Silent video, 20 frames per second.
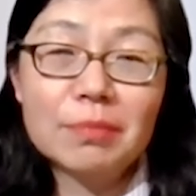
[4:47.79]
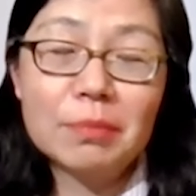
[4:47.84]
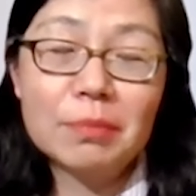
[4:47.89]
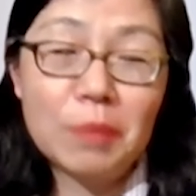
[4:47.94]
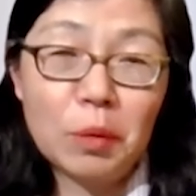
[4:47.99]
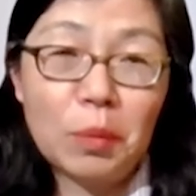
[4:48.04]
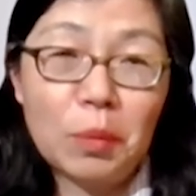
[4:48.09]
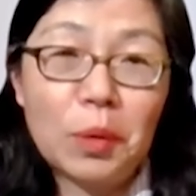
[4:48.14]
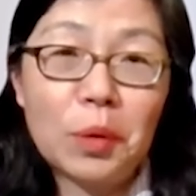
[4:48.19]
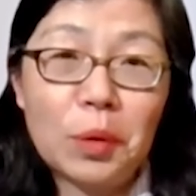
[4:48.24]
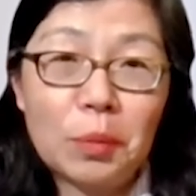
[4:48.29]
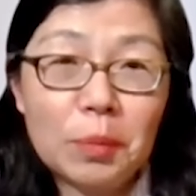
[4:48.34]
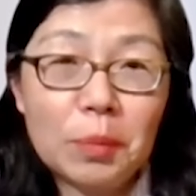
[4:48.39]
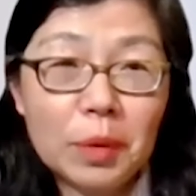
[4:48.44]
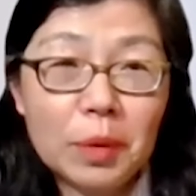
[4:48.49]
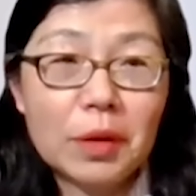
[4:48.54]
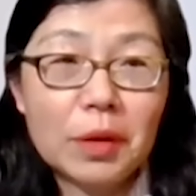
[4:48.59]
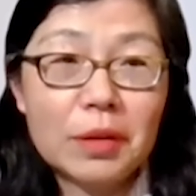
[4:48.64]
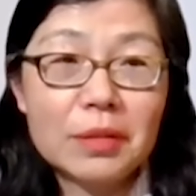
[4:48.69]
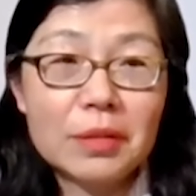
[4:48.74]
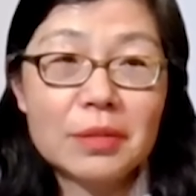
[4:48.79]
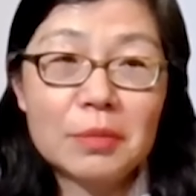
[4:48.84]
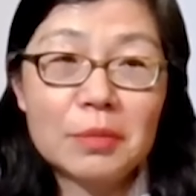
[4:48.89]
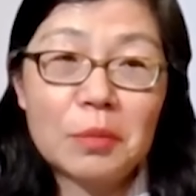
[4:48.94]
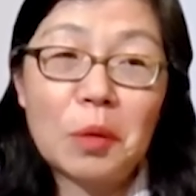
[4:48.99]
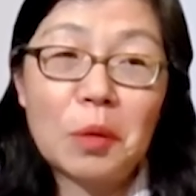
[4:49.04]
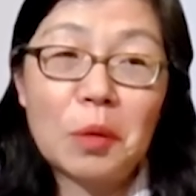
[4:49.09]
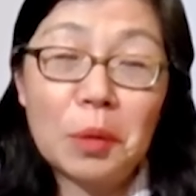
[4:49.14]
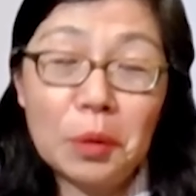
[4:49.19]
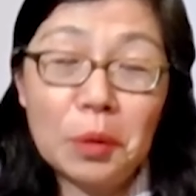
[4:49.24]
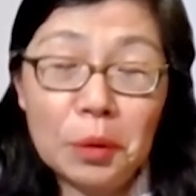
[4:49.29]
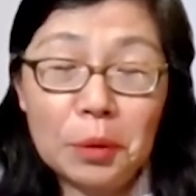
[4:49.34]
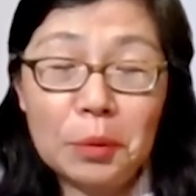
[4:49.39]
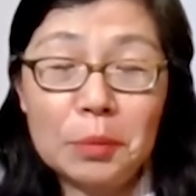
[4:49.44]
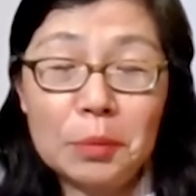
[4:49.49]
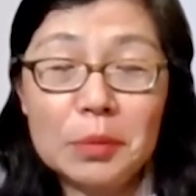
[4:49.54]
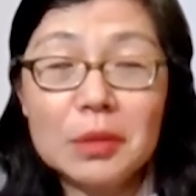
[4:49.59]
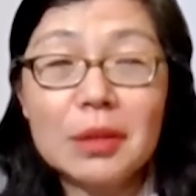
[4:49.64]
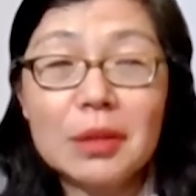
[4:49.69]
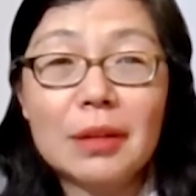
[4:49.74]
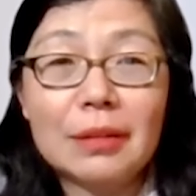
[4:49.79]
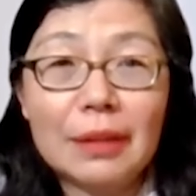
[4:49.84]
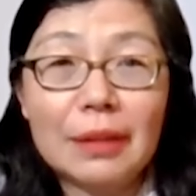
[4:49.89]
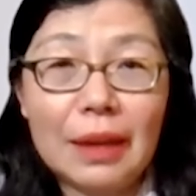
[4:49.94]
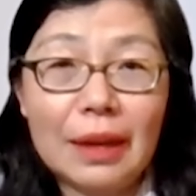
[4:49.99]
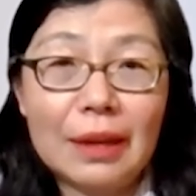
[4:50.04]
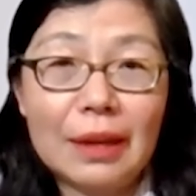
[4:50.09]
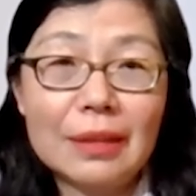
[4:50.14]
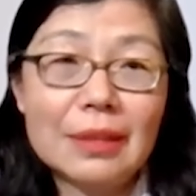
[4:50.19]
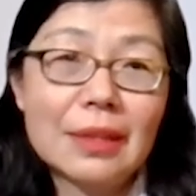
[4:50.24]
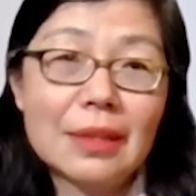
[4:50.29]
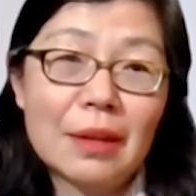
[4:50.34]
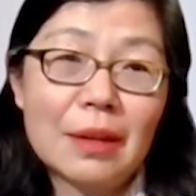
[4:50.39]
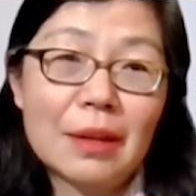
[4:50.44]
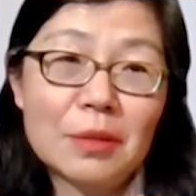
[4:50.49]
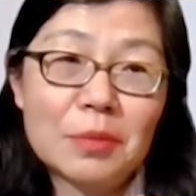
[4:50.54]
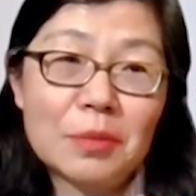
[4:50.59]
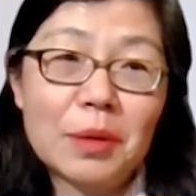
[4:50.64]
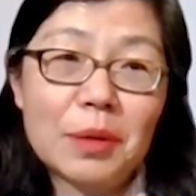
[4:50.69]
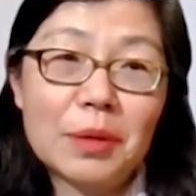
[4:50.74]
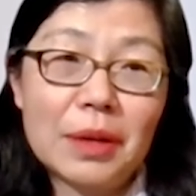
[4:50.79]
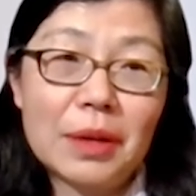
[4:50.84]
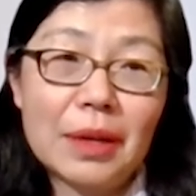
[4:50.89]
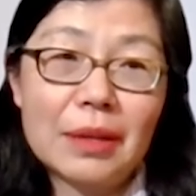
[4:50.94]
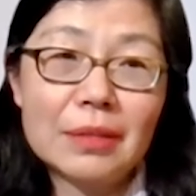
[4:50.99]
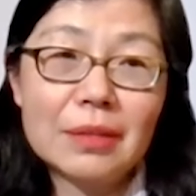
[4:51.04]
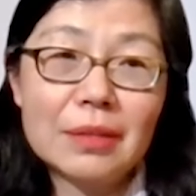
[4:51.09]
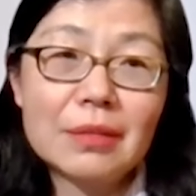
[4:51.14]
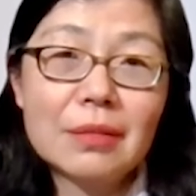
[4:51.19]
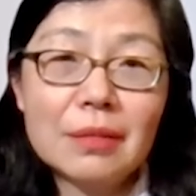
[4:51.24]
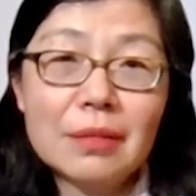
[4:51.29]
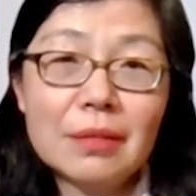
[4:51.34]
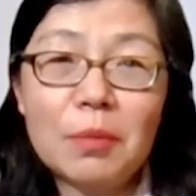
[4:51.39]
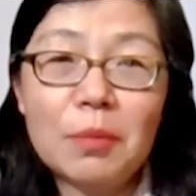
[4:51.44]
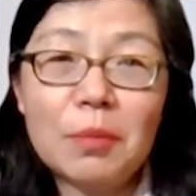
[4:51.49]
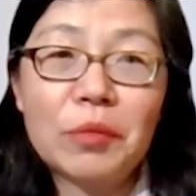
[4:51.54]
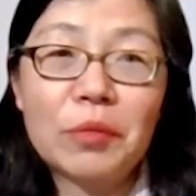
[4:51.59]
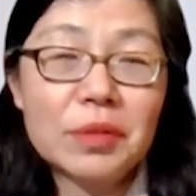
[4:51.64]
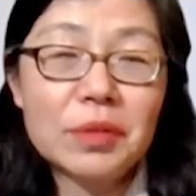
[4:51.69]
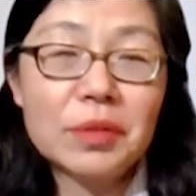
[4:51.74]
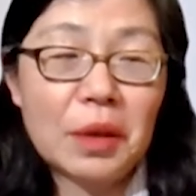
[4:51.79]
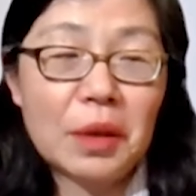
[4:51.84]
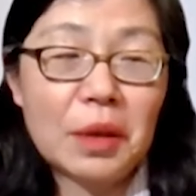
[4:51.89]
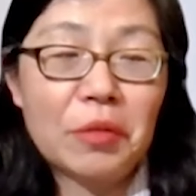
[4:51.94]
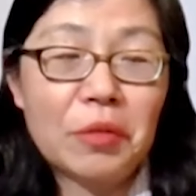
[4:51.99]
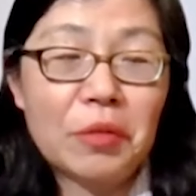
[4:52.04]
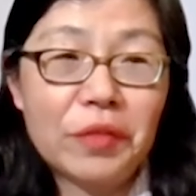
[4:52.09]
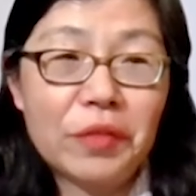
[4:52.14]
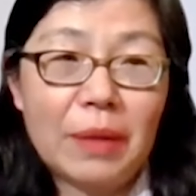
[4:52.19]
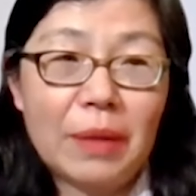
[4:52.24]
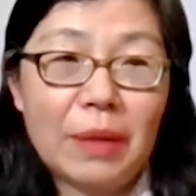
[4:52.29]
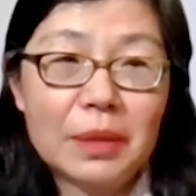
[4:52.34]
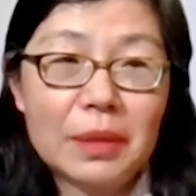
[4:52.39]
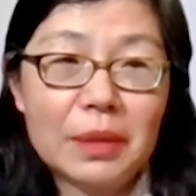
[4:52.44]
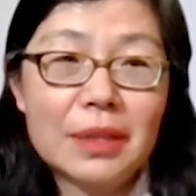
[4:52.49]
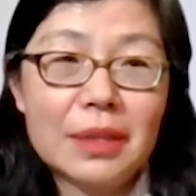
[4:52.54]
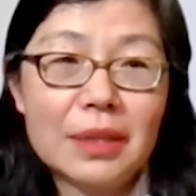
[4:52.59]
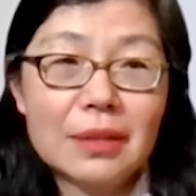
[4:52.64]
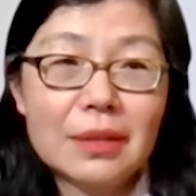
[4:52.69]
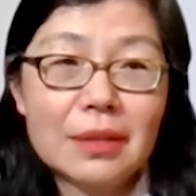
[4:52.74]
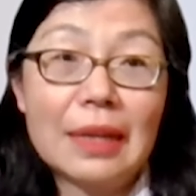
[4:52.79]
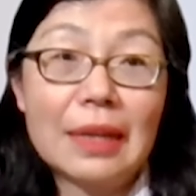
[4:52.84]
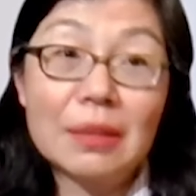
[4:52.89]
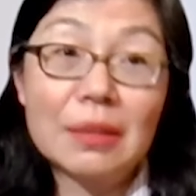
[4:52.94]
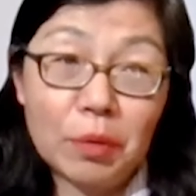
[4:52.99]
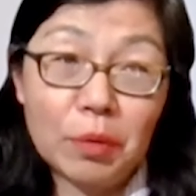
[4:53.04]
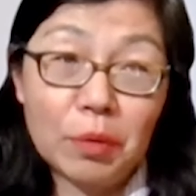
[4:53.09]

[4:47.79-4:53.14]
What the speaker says: mobile home parks, mobile homes on land, as well as a couple of single families as a